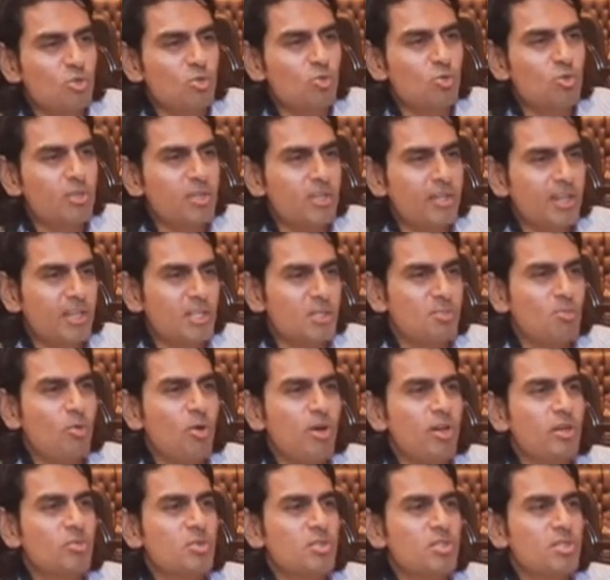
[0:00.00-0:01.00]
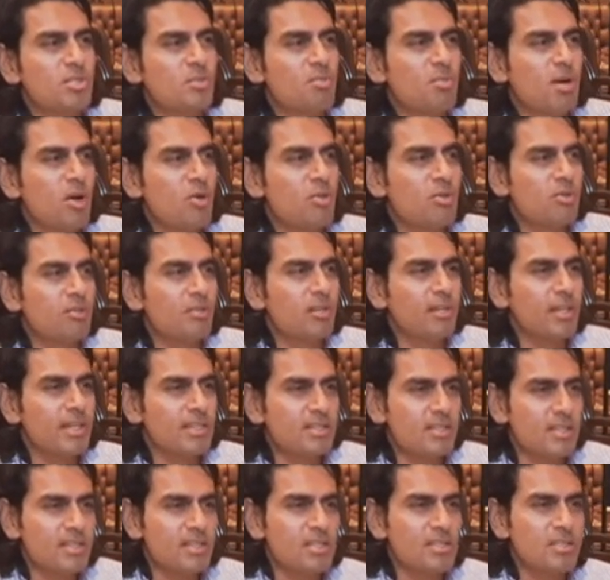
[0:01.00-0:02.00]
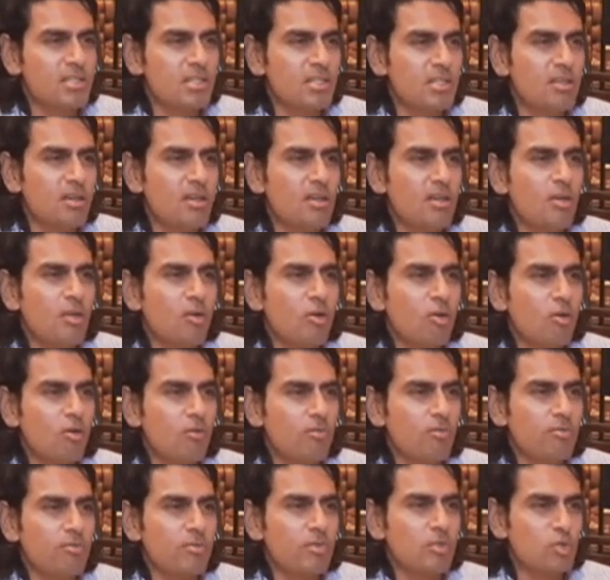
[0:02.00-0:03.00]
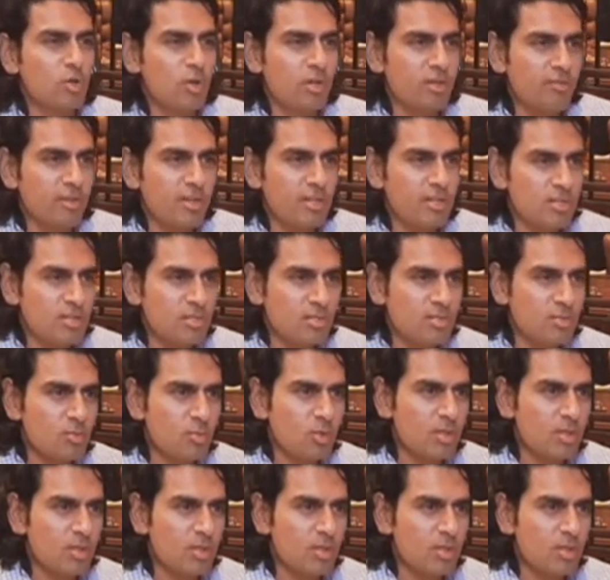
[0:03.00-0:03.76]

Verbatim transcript: to the next point, which is about the necessity of the joint ventures